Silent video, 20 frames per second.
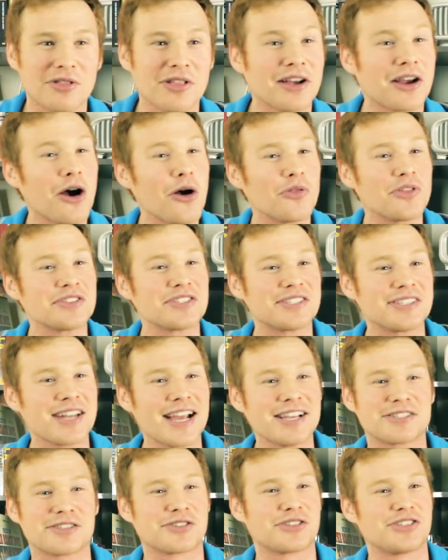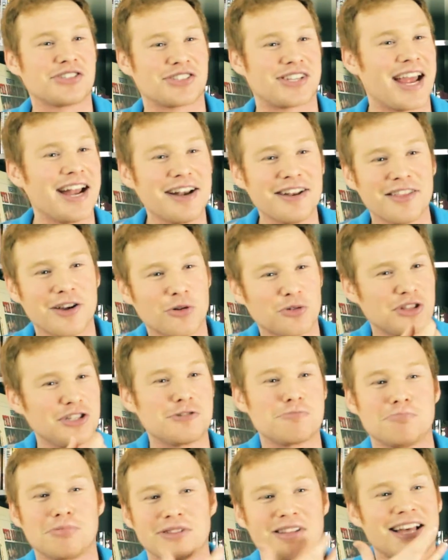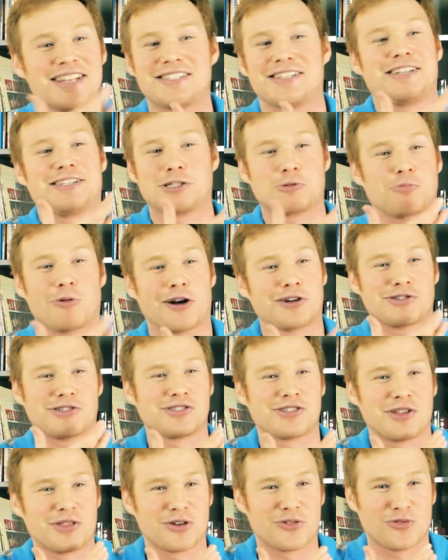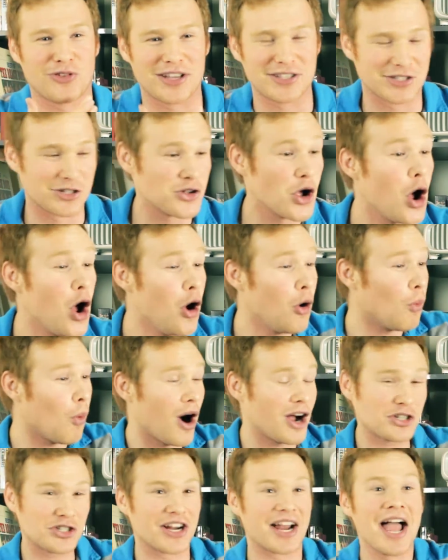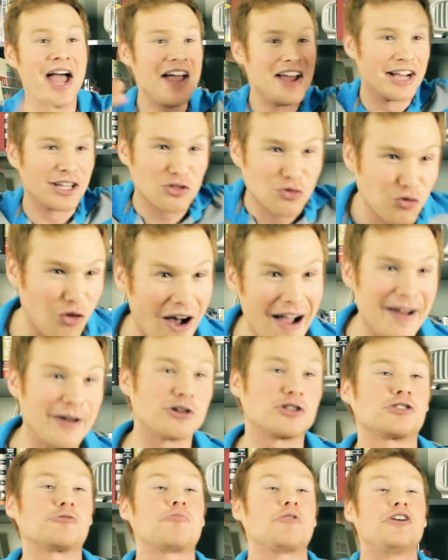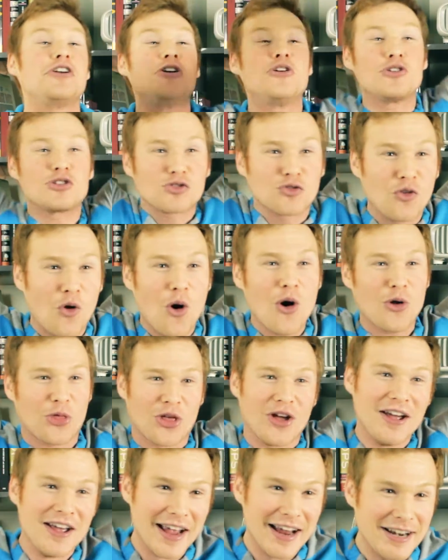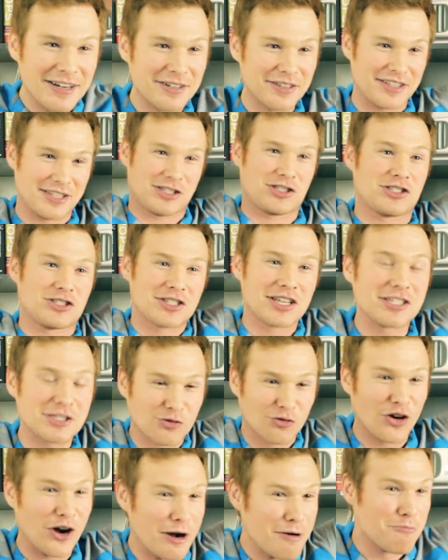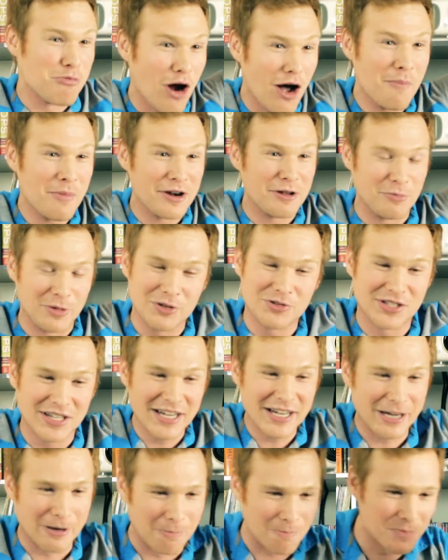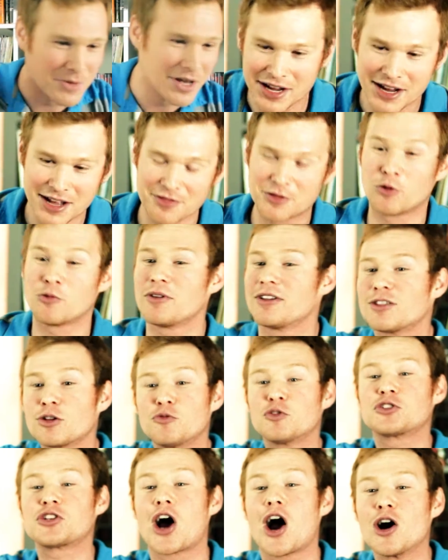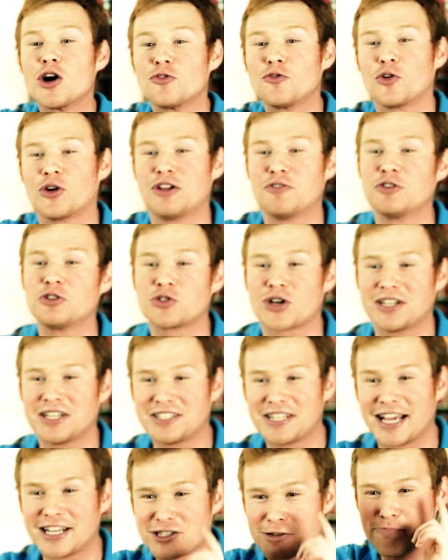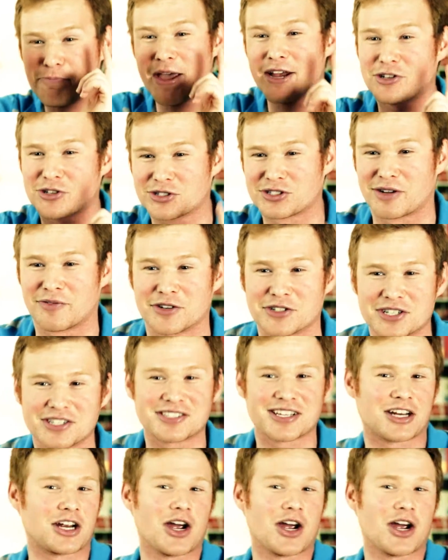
like, oh, this is nice. They're just standing there with these pleasant expressions on their faces, watching as fire spews forth into this very prominent museum. The photographer even tried to take some pictures of it. She's like,